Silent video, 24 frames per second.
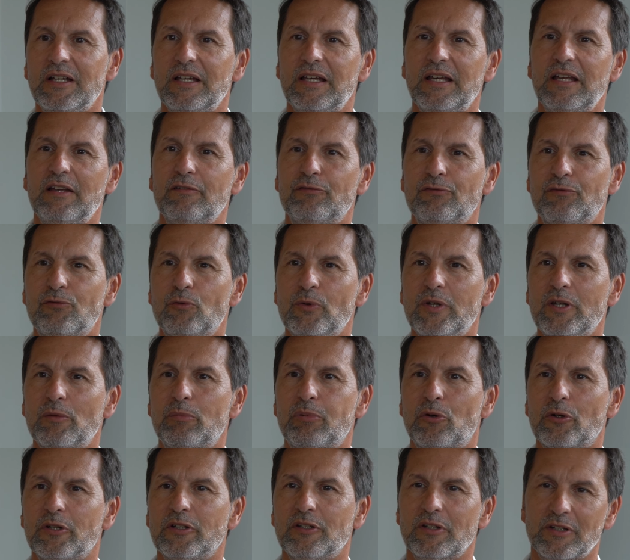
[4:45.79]
if we
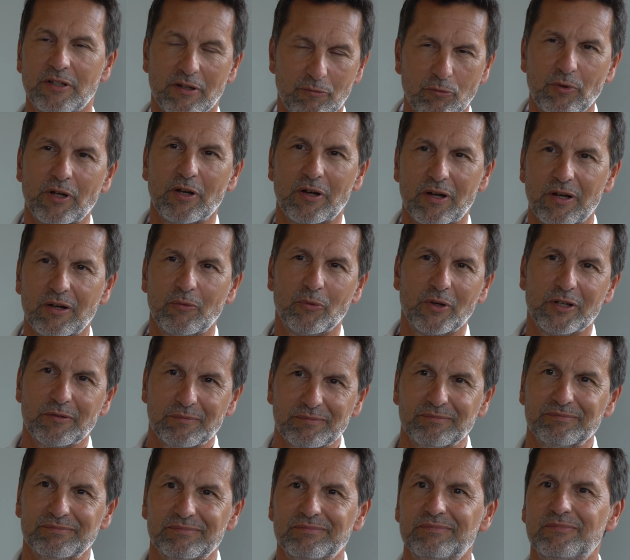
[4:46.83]
appoint
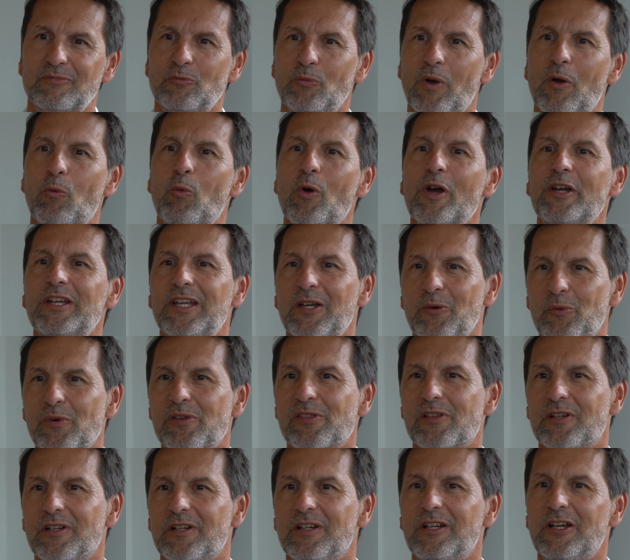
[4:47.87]
we're working
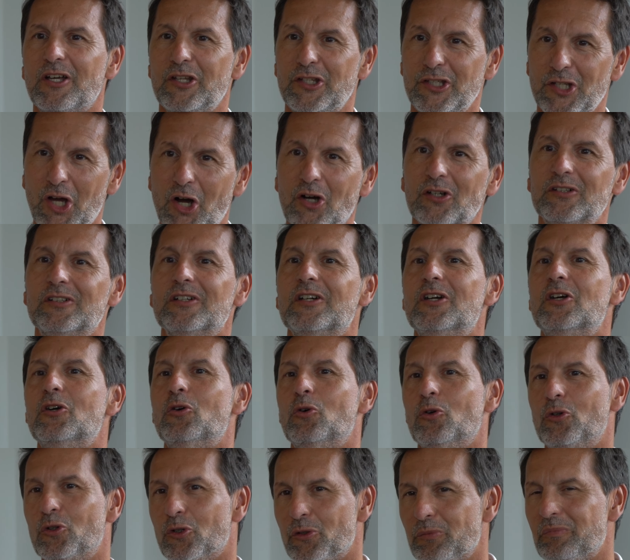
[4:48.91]
with a young
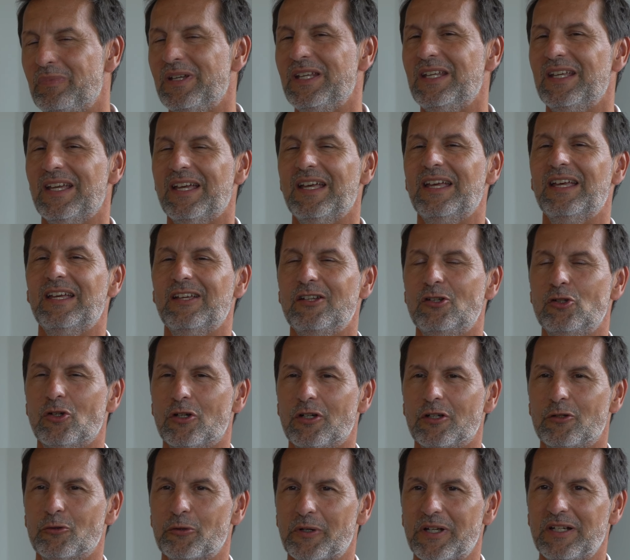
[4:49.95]
who could be a
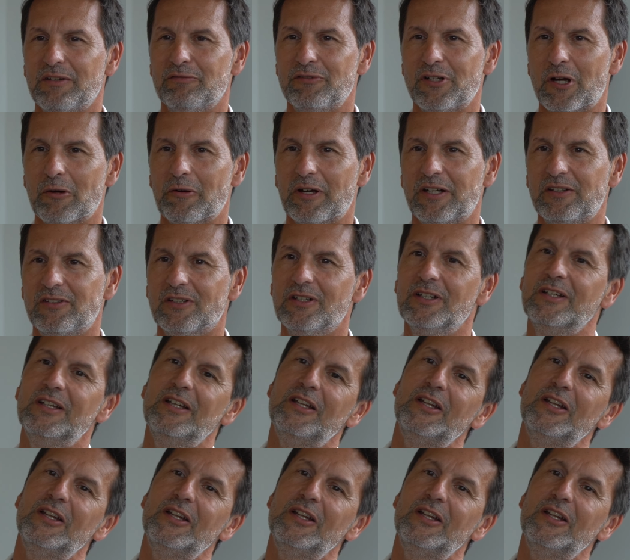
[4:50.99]
creative director,